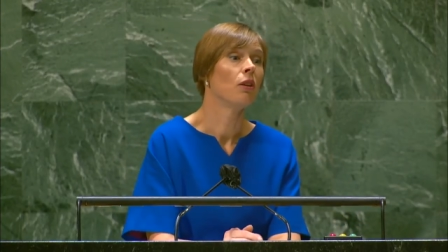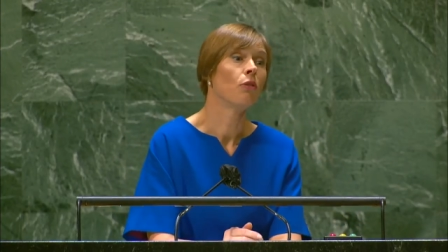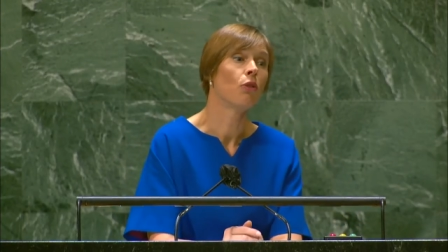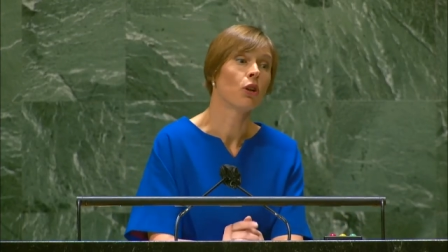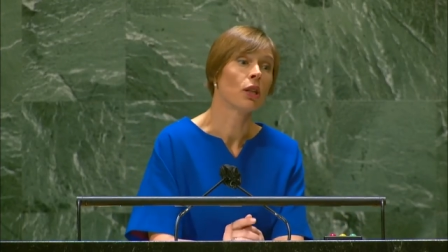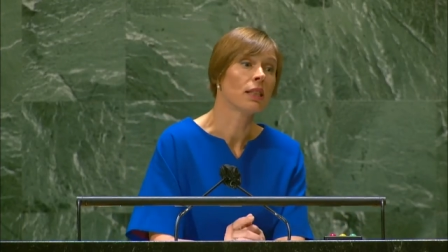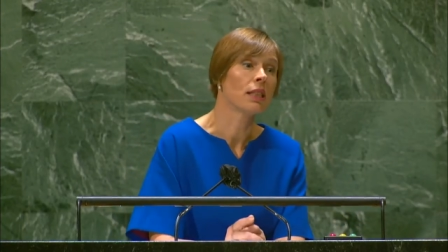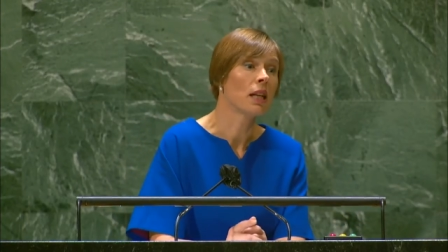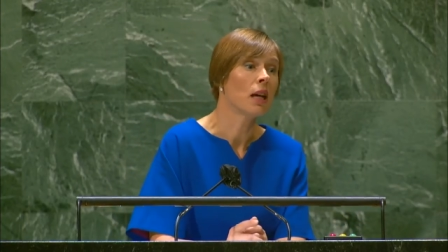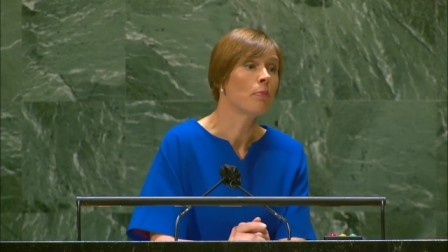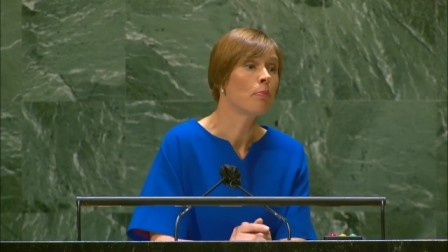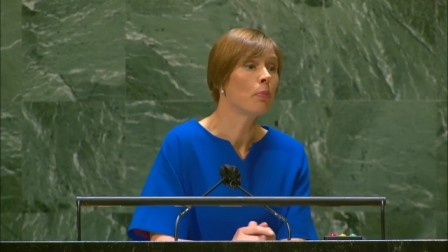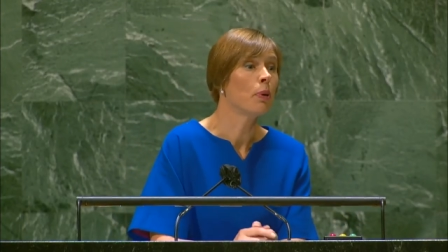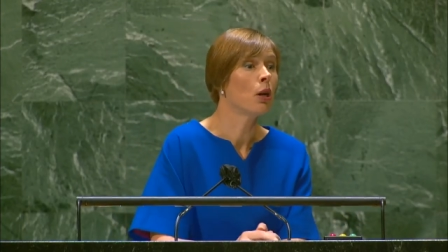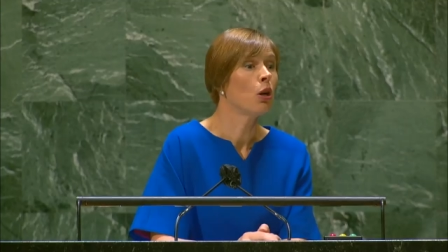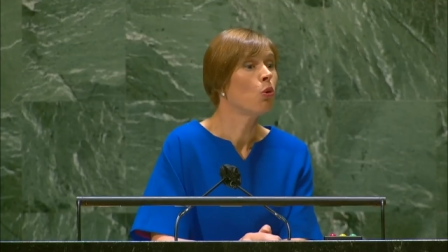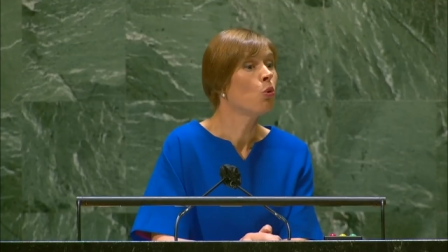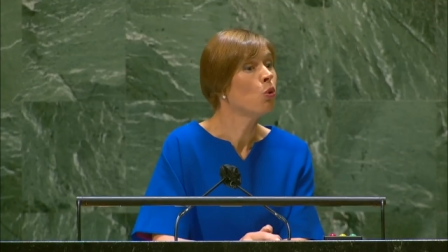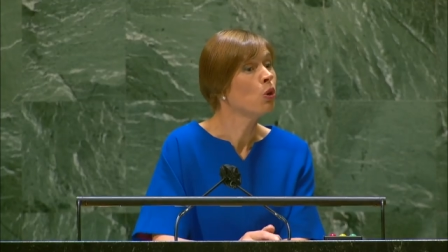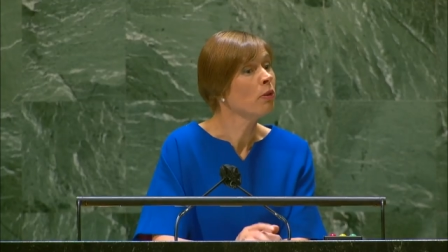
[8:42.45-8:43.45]
For
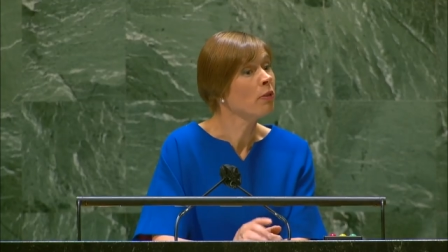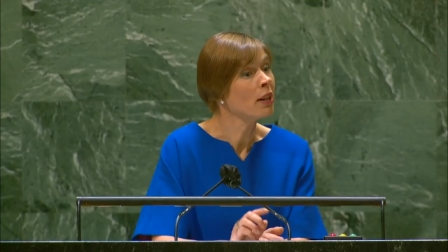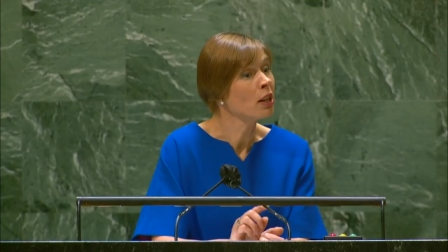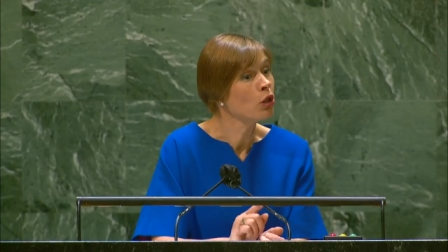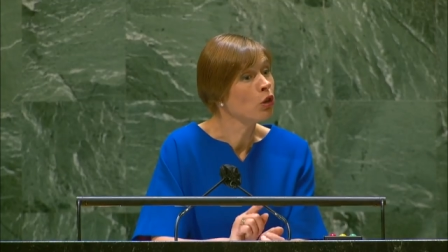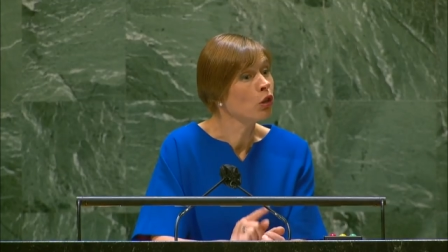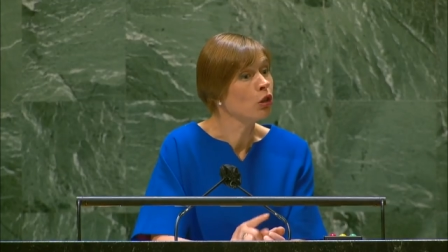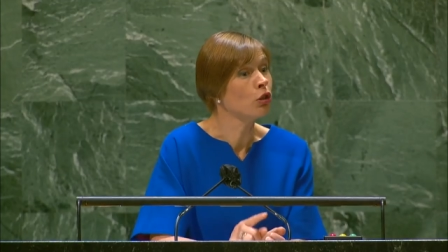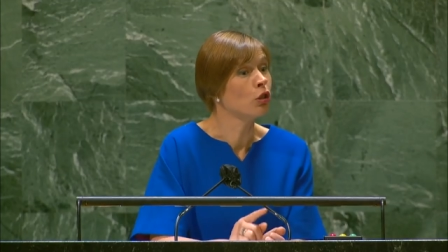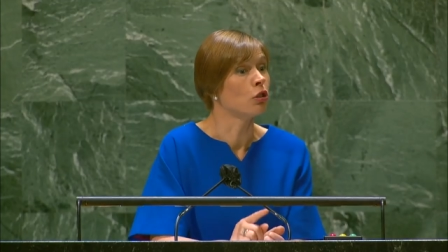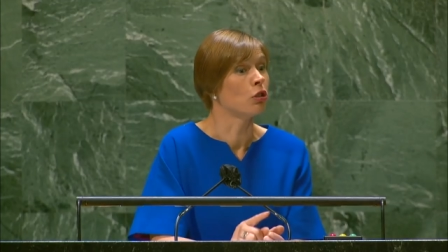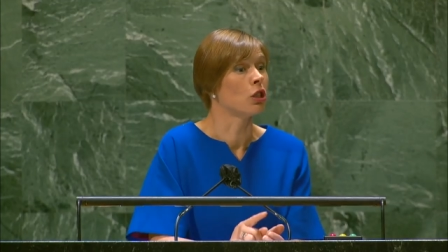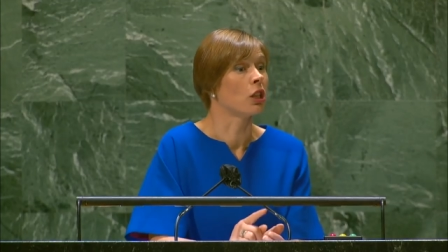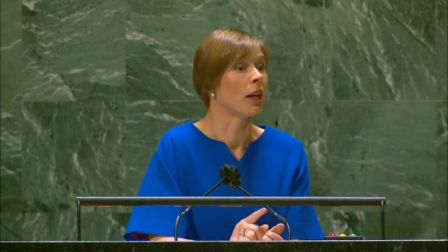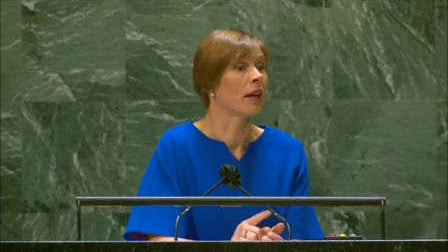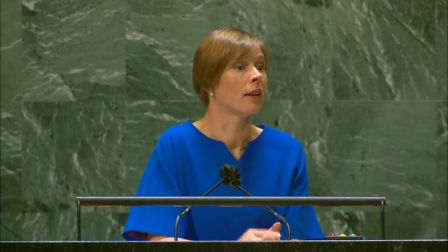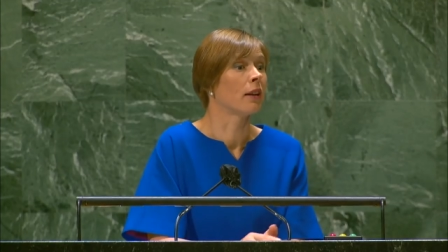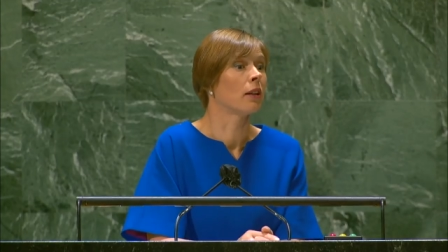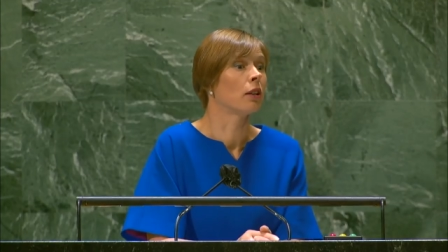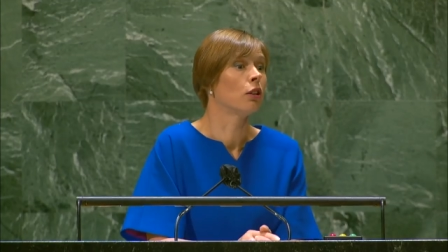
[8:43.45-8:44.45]
example, we were not on
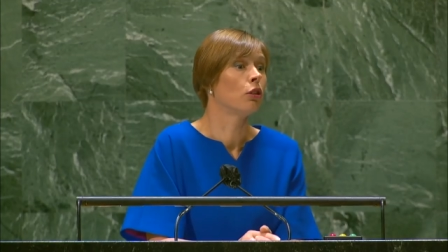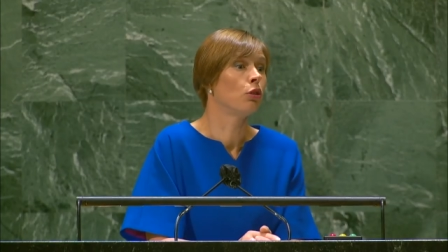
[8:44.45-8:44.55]
track